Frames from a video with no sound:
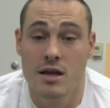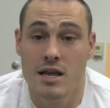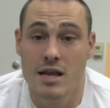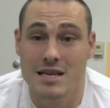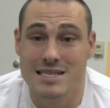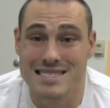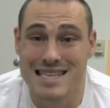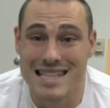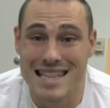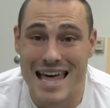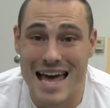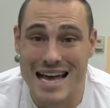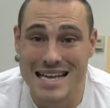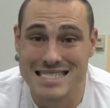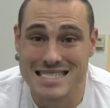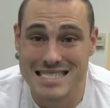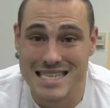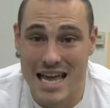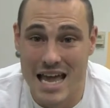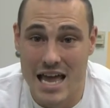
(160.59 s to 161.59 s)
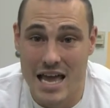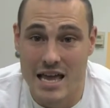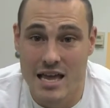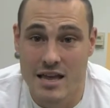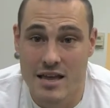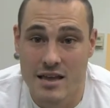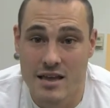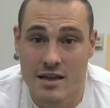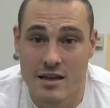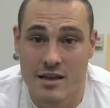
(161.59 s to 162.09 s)
is the last day
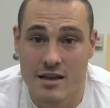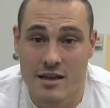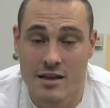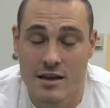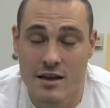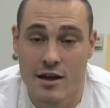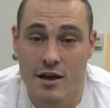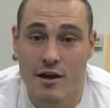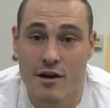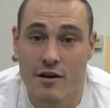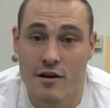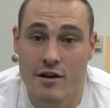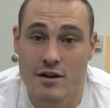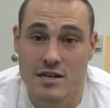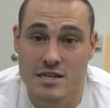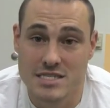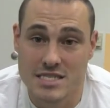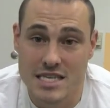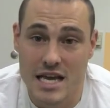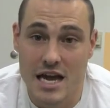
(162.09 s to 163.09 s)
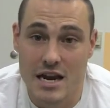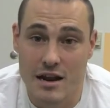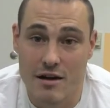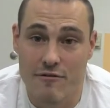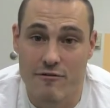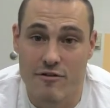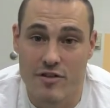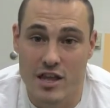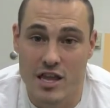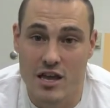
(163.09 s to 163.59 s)
to sign
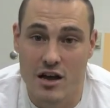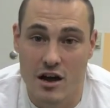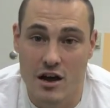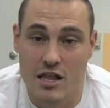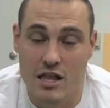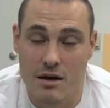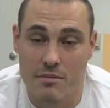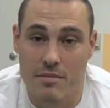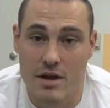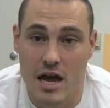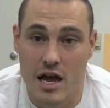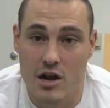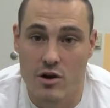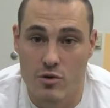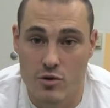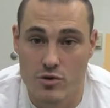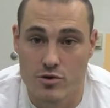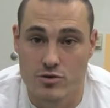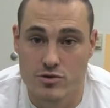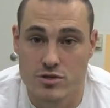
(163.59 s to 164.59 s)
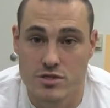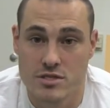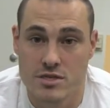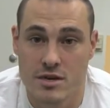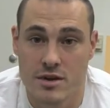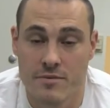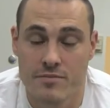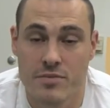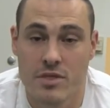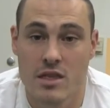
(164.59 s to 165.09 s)
up for the Young Alumni Cruise.
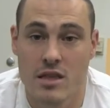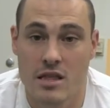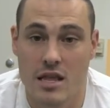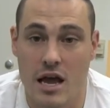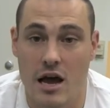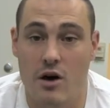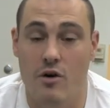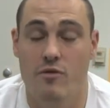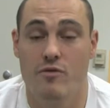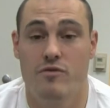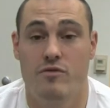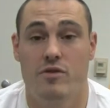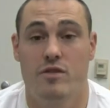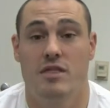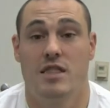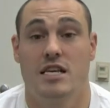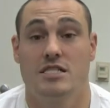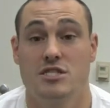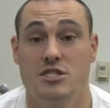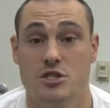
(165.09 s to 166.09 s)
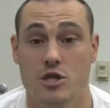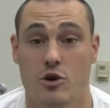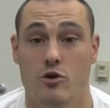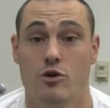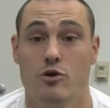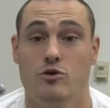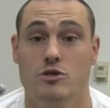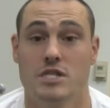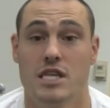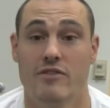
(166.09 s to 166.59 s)
Now, this is a
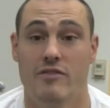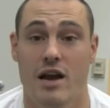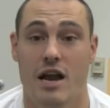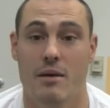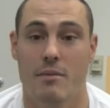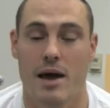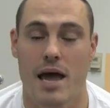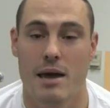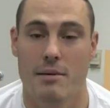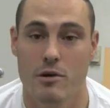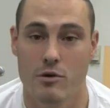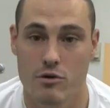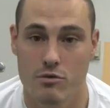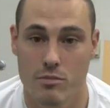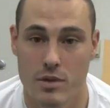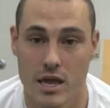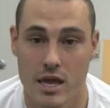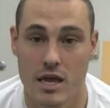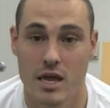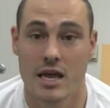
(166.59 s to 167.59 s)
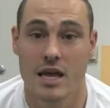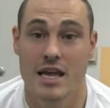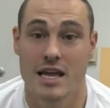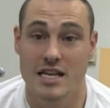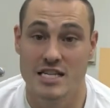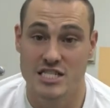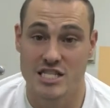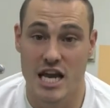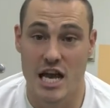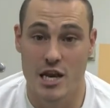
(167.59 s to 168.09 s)
cruise leaving out of Miami with me
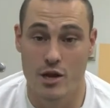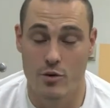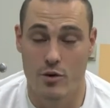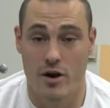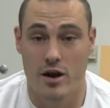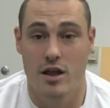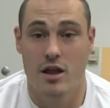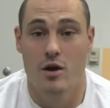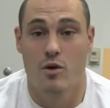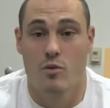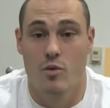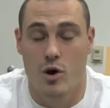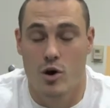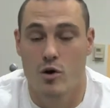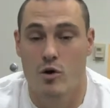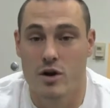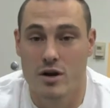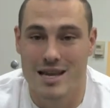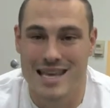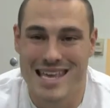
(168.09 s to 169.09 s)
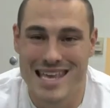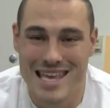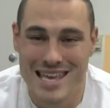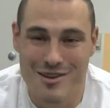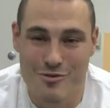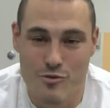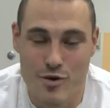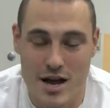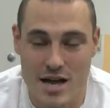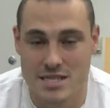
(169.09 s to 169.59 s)
January. We're going to
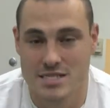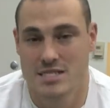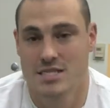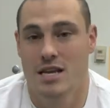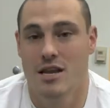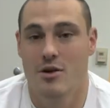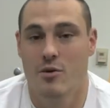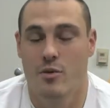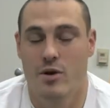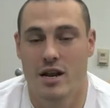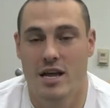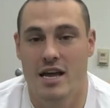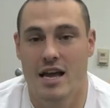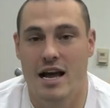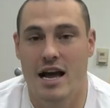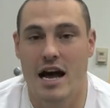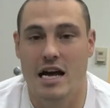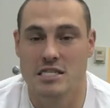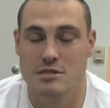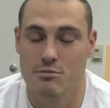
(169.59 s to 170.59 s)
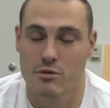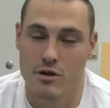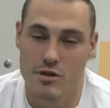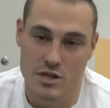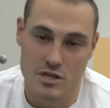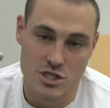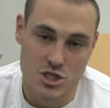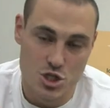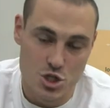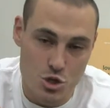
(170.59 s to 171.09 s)
Key West. We're going to hit Cozumel and
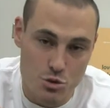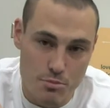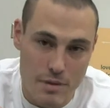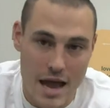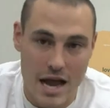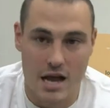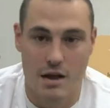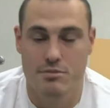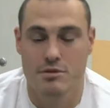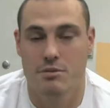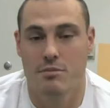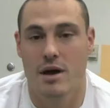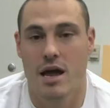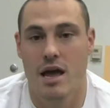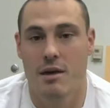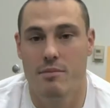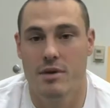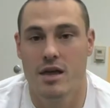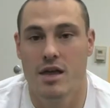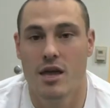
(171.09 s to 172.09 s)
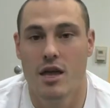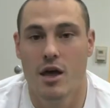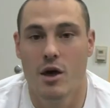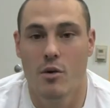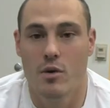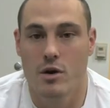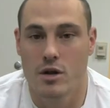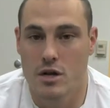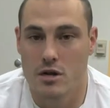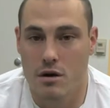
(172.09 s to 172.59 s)
then shoot back up to Miami.
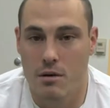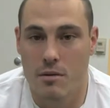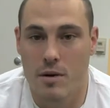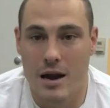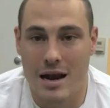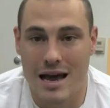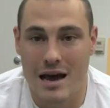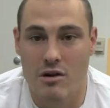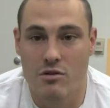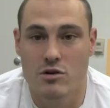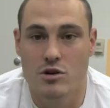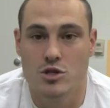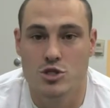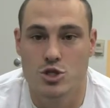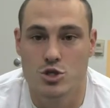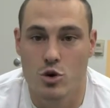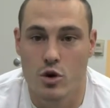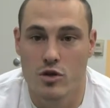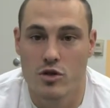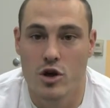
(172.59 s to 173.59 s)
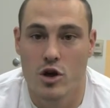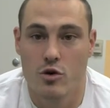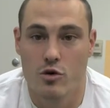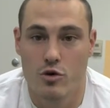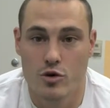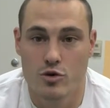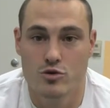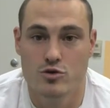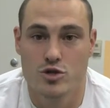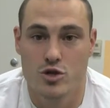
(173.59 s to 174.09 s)
Come on out, join the
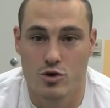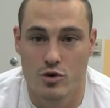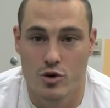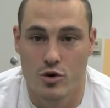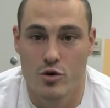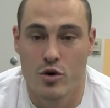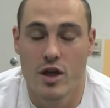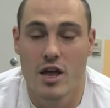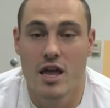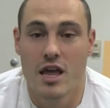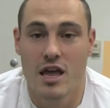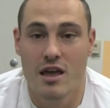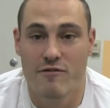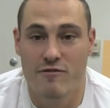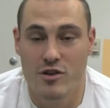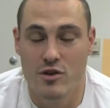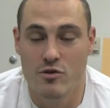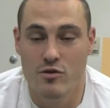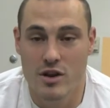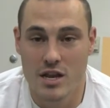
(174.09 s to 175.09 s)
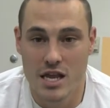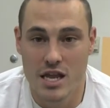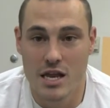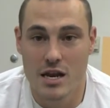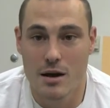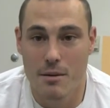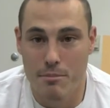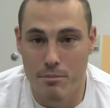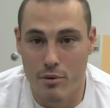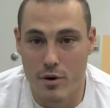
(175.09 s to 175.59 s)
cruise crew. If you
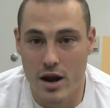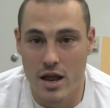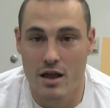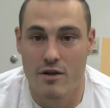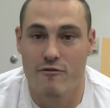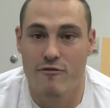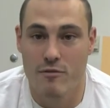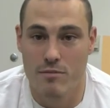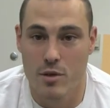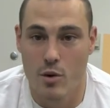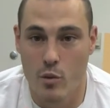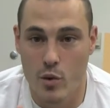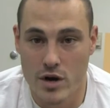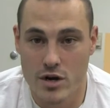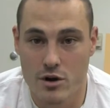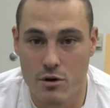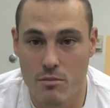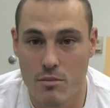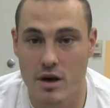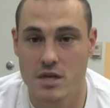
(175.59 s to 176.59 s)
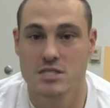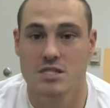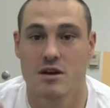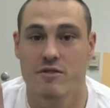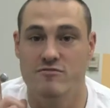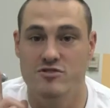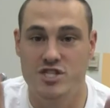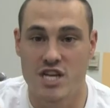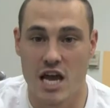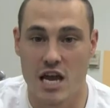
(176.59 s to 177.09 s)
need a break from the winter months
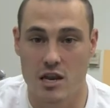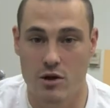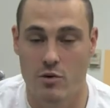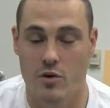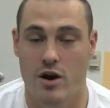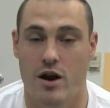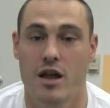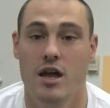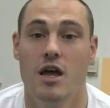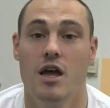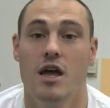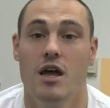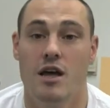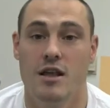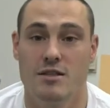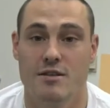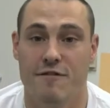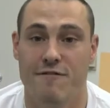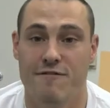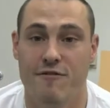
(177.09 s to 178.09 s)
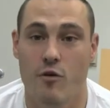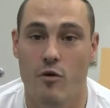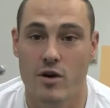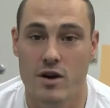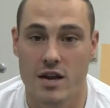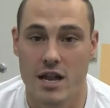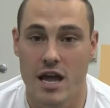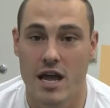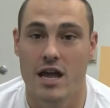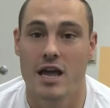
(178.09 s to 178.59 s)
of January, it's a four
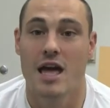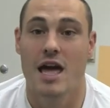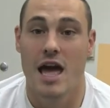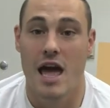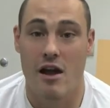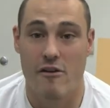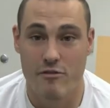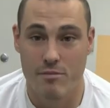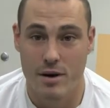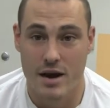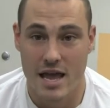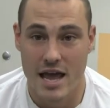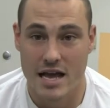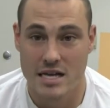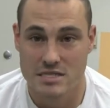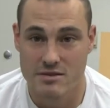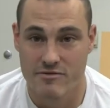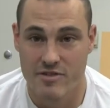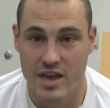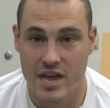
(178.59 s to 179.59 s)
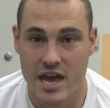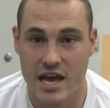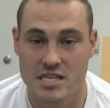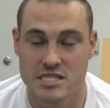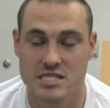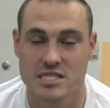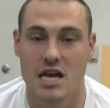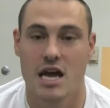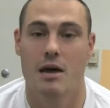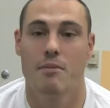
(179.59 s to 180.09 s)
day. Everybody has the
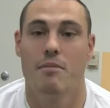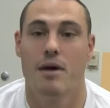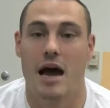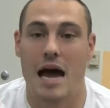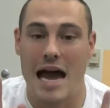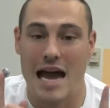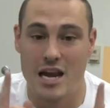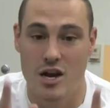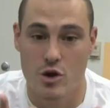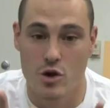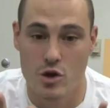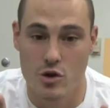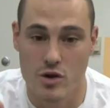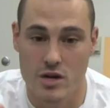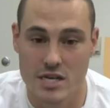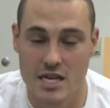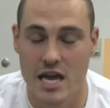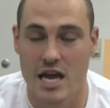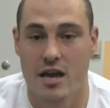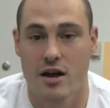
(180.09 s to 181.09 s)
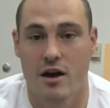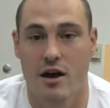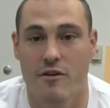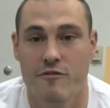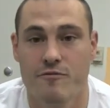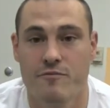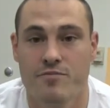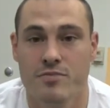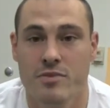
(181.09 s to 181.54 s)
vacation time. I know you can take it off.